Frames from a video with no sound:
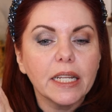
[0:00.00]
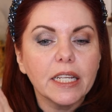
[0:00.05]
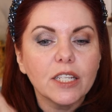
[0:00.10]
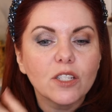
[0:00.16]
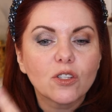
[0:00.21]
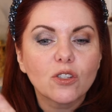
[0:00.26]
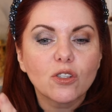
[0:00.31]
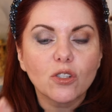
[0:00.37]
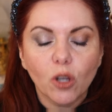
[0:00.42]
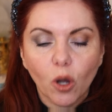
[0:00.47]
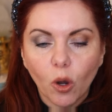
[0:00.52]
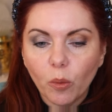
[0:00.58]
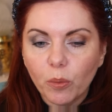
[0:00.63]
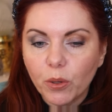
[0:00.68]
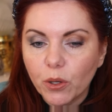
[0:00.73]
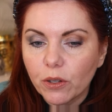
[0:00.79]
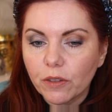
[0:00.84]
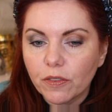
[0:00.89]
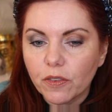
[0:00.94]
is so
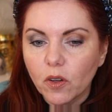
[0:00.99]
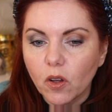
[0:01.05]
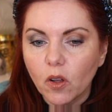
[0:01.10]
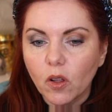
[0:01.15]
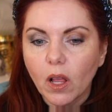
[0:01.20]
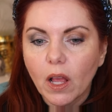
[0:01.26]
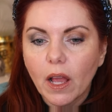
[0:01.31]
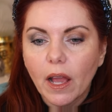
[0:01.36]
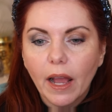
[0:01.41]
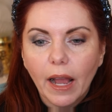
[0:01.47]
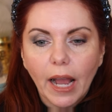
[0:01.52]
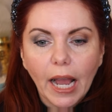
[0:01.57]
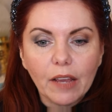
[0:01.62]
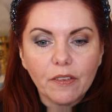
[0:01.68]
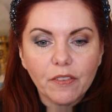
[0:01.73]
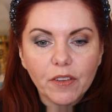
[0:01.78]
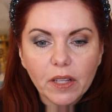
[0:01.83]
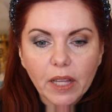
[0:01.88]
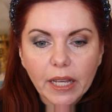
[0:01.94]
beautiful.
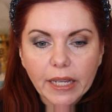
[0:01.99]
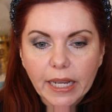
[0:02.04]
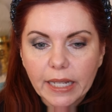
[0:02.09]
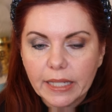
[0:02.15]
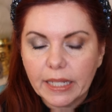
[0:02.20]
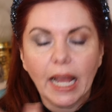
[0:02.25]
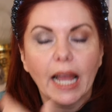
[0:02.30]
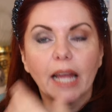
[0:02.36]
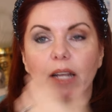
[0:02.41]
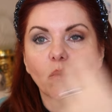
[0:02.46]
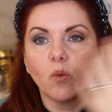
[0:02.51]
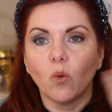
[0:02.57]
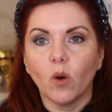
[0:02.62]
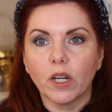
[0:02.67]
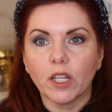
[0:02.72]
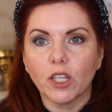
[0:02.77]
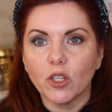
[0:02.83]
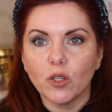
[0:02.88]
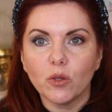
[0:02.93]
I feel like I kind of
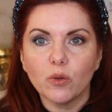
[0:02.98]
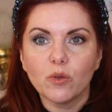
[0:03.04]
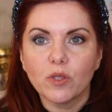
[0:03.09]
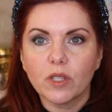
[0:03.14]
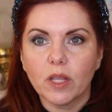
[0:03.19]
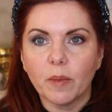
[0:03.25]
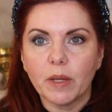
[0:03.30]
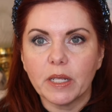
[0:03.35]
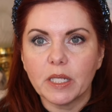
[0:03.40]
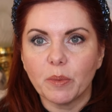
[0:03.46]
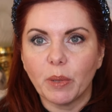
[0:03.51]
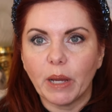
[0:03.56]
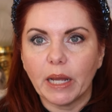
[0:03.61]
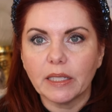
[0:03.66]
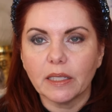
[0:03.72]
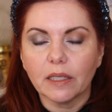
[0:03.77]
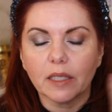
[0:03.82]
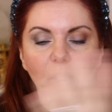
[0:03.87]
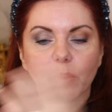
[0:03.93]
want to use them
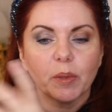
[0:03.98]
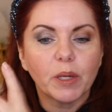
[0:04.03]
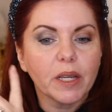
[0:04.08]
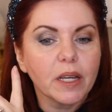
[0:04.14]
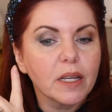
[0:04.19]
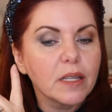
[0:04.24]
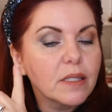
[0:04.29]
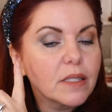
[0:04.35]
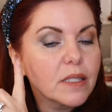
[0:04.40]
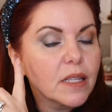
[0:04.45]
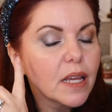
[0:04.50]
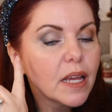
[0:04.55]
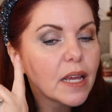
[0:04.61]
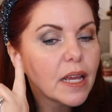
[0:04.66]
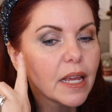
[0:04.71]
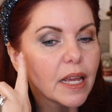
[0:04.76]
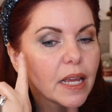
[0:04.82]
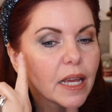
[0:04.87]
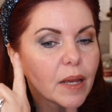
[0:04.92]
independently because
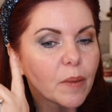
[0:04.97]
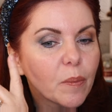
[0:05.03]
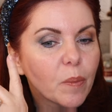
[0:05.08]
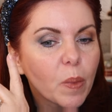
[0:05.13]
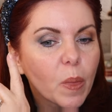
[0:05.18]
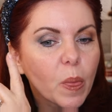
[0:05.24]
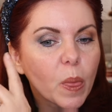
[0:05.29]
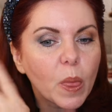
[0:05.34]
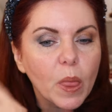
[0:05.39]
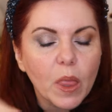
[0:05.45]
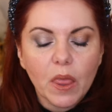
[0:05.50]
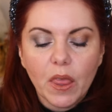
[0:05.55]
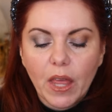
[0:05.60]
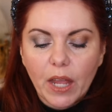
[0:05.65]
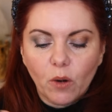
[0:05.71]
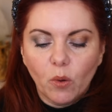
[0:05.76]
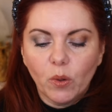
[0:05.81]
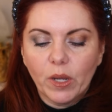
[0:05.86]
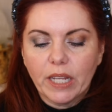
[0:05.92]

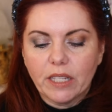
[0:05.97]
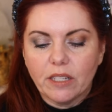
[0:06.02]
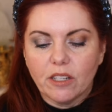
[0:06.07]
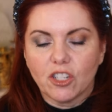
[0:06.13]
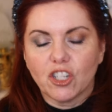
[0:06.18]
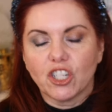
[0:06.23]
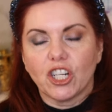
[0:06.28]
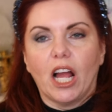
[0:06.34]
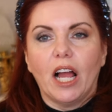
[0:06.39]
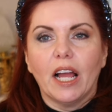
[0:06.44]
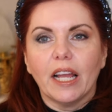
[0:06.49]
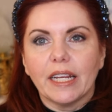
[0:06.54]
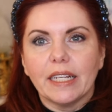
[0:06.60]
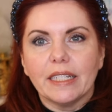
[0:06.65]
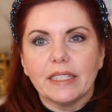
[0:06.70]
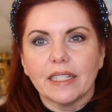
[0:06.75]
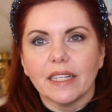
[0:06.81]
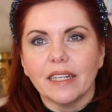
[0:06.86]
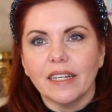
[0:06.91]
they don't get to shine